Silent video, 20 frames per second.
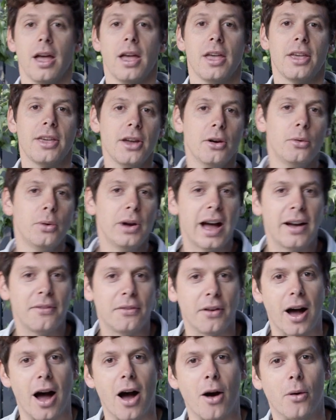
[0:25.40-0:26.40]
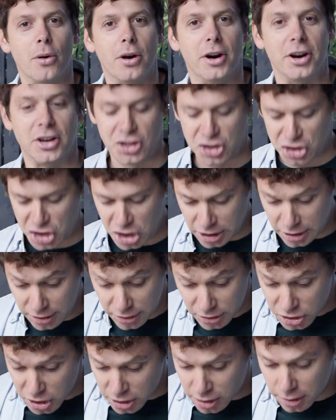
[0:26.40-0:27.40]
Here we have our
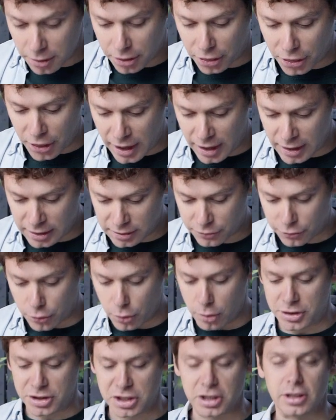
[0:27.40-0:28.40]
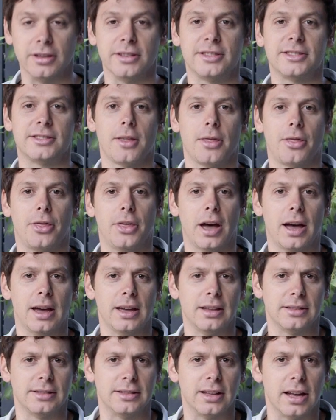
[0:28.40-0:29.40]
chicken thighs, 4 chicken
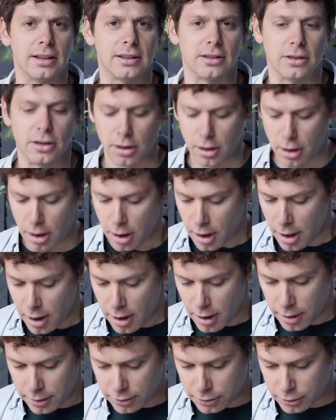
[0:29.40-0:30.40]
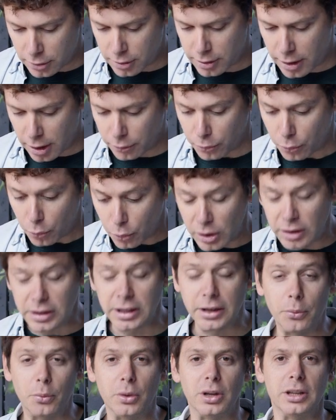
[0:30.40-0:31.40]
thighs. That's gonna turn out
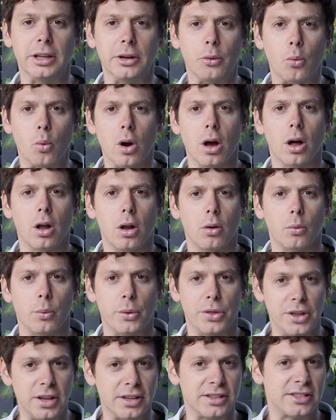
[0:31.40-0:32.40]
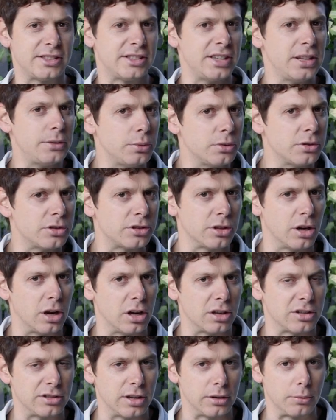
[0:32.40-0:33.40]
really well with this citrus
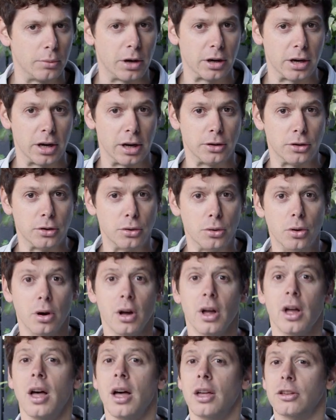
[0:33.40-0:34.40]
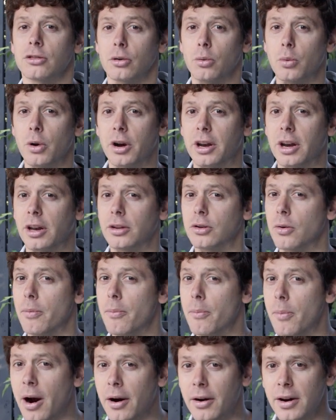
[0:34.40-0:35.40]
sauce that we're gonna do. So we're gonna do a
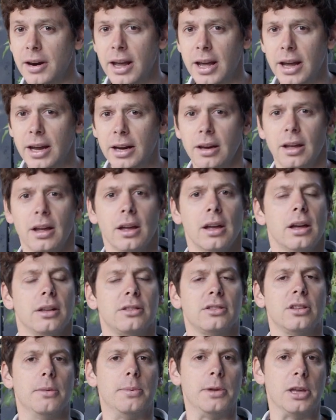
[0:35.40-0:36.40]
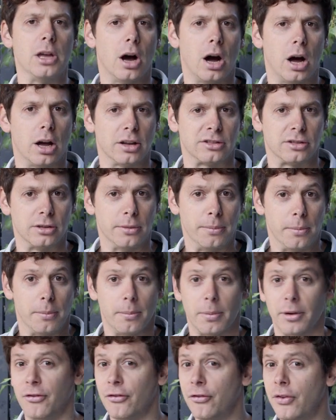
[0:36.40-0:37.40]
marinade. It's gonna be awesome.
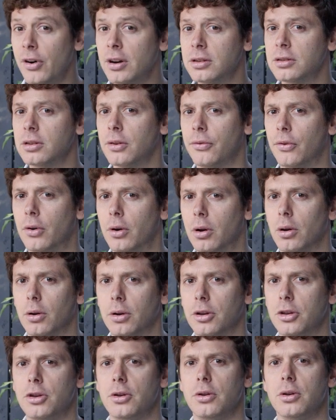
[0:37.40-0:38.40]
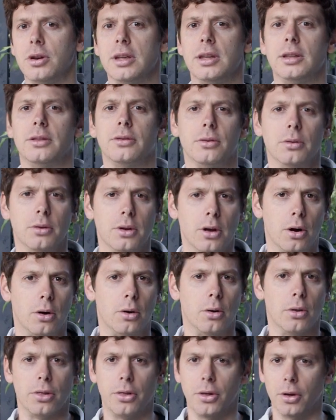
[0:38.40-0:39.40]
But first of all, you need to
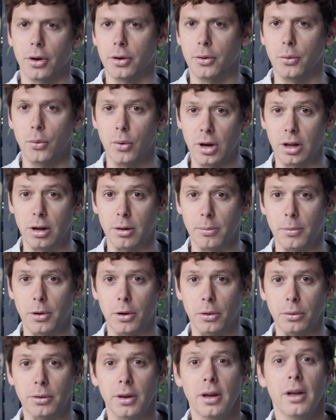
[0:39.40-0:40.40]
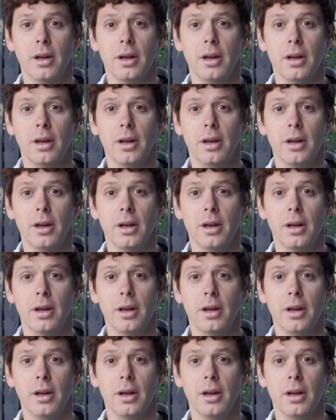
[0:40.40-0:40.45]
know the grill mode.